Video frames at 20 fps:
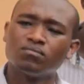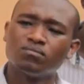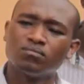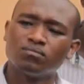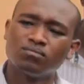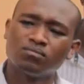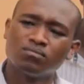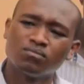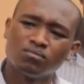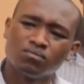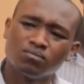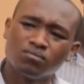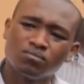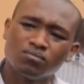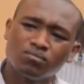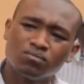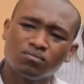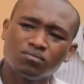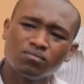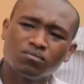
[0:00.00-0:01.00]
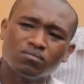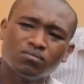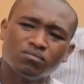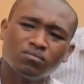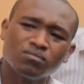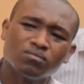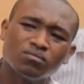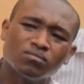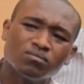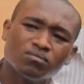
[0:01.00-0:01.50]

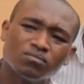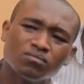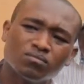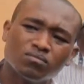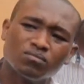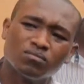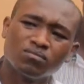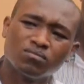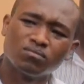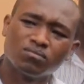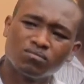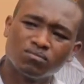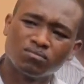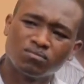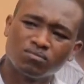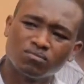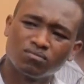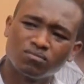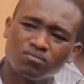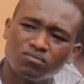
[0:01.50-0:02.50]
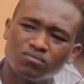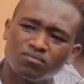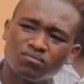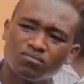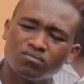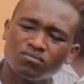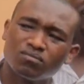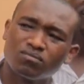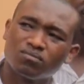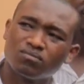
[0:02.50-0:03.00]

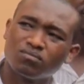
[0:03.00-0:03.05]
(silent)